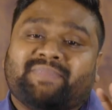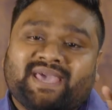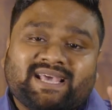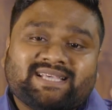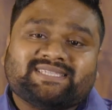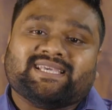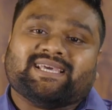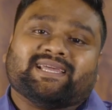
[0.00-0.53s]

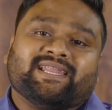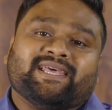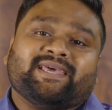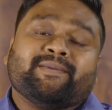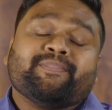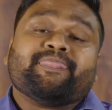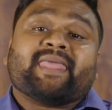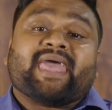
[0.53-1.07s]
Basically,
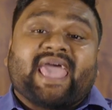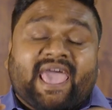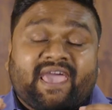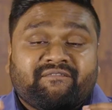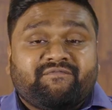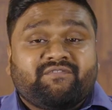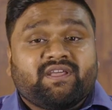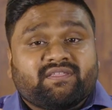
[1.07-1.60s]

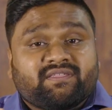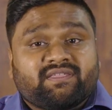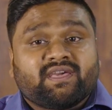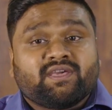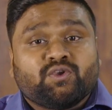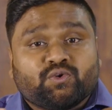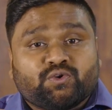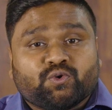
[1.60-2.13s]

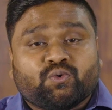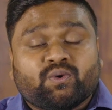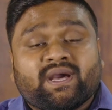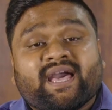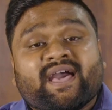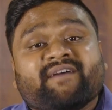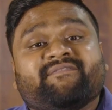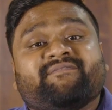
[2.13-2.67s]
everything you do
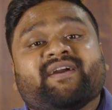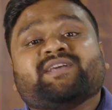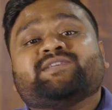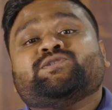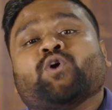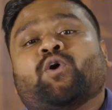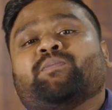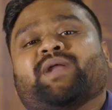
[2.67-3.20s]

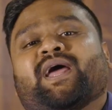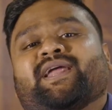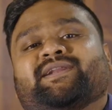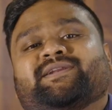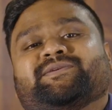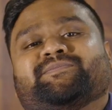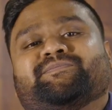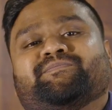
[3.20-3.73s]
affects your brand.
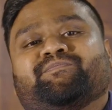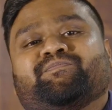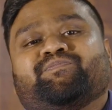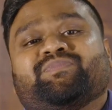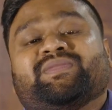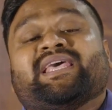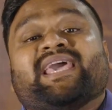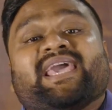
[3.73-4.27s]

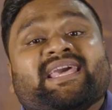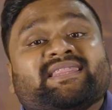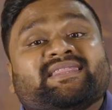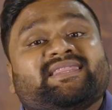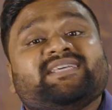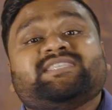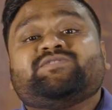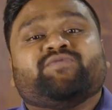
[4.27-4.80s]
In
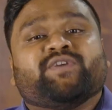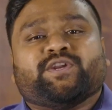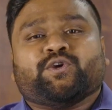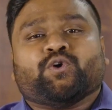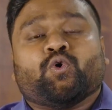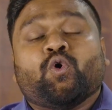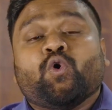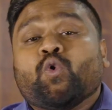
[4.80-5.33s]
this
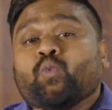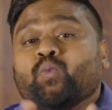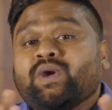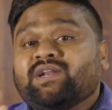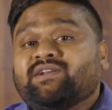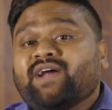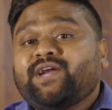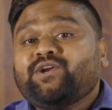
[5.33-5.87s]
video,
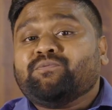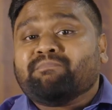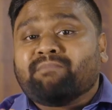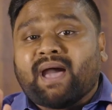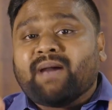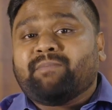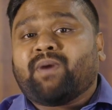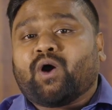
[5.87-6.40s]
we'll try to
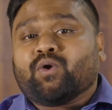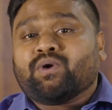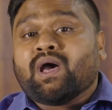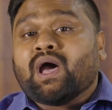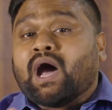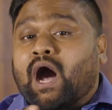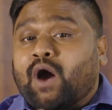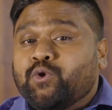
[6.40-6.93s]
map out
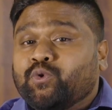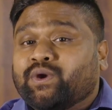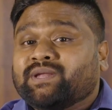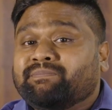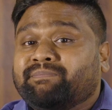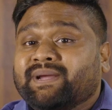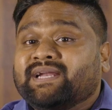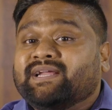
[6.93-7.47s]
how you
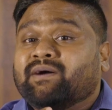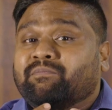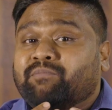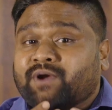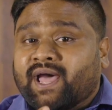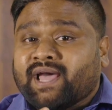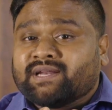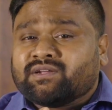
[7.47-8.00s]
can build a
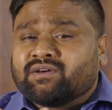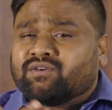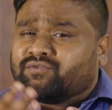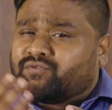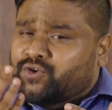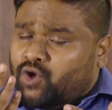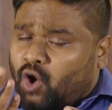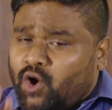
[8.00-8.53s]
brand
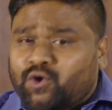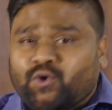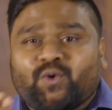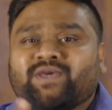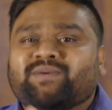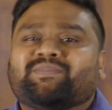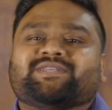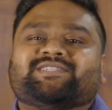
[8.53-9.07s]
for your
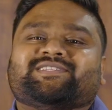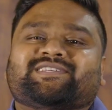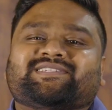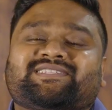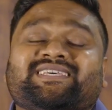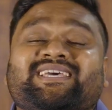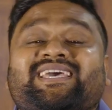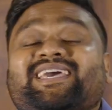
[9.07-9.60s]
growing
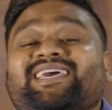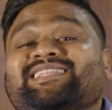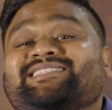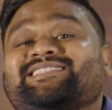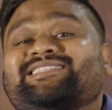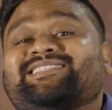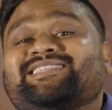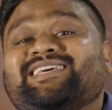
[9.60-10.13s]
business in
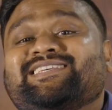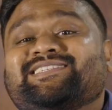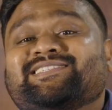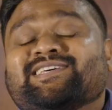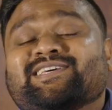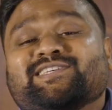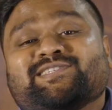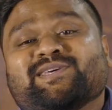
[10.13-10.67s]

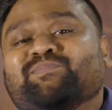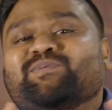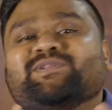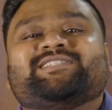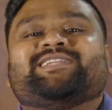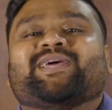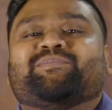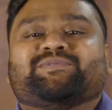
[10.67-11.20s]
6 simple
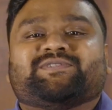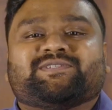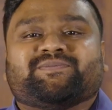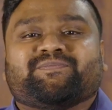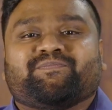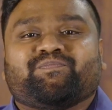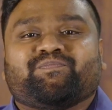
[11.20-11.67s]
steps.